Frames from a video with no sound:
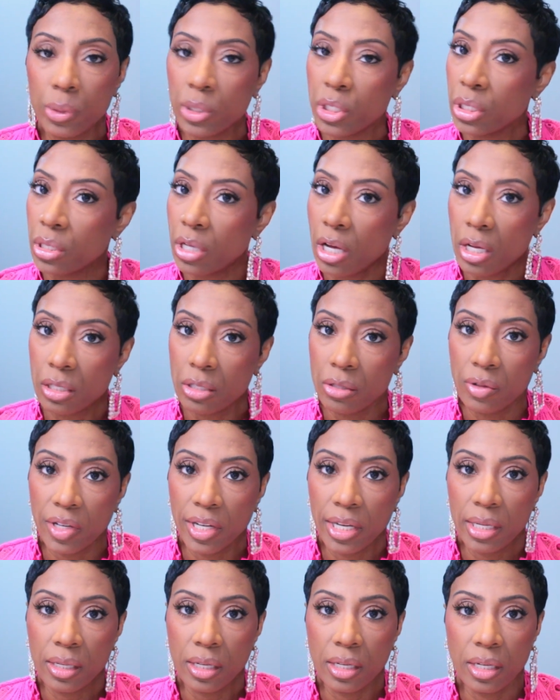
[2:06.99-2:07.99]
which is also
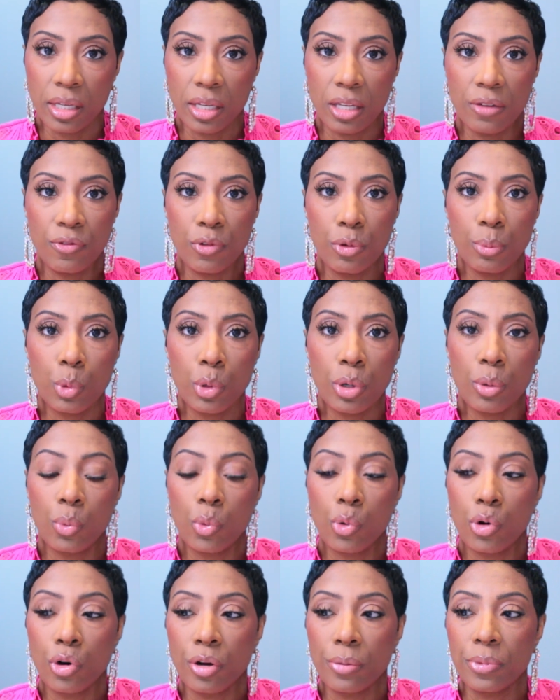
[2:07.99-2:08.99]
again going to give you more
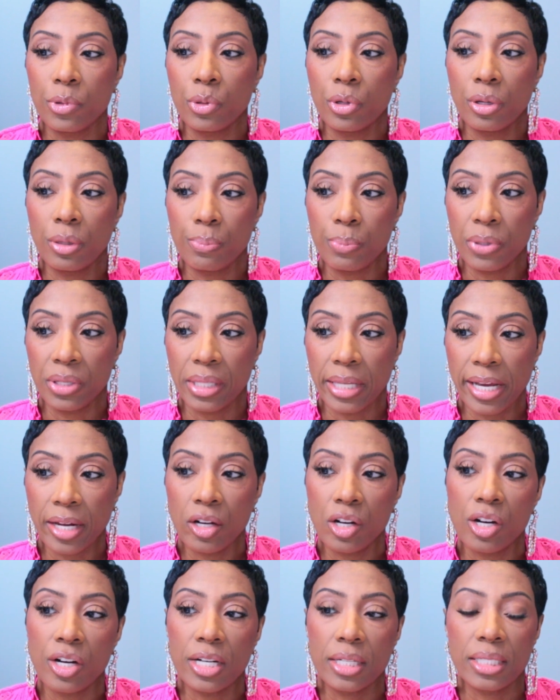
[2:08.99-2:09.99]
warmth. You could put that
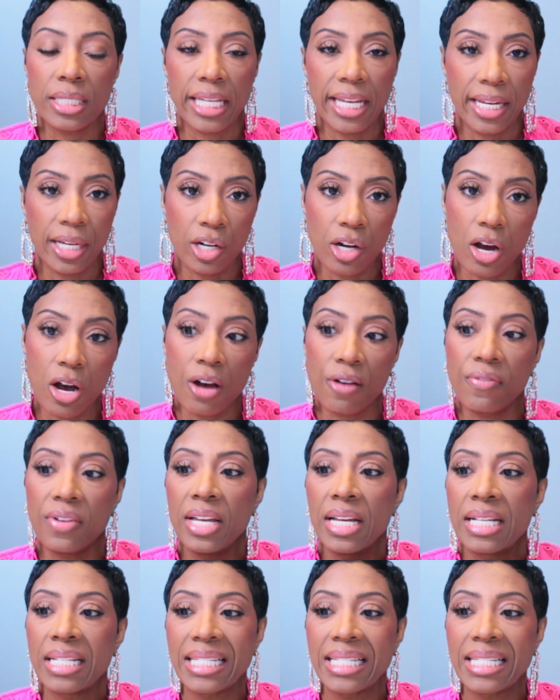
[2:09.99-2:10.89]
on, take it off.